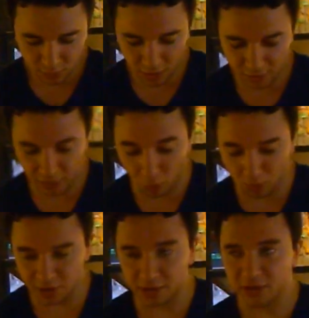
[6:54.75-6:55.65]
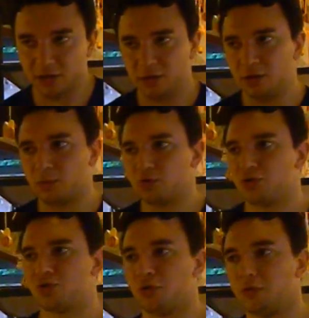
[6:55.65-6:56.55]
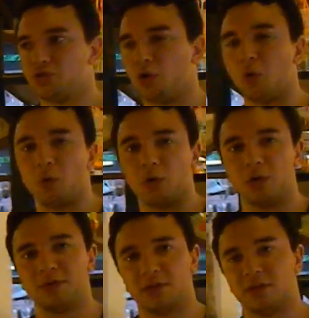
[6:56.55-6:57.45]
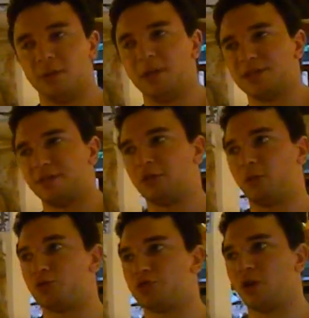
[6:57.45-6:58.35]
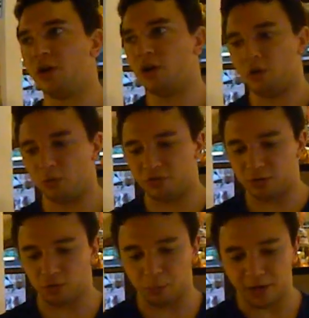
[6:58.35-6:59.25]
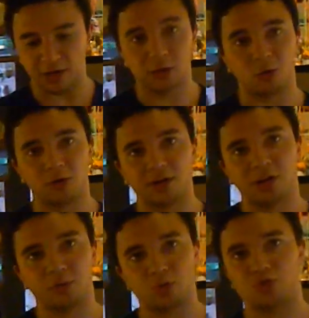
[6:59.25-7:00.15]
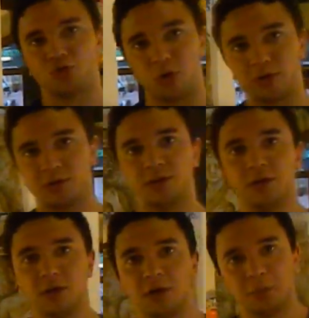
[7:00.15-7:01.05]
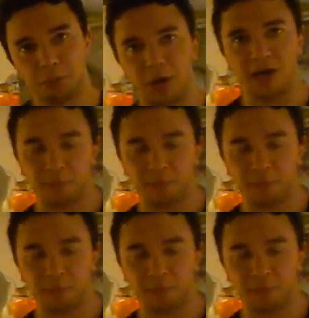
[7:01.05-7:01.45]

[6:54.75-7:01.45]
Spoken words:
And the contract was so old that imagine that it was on the top end corner, it was shot by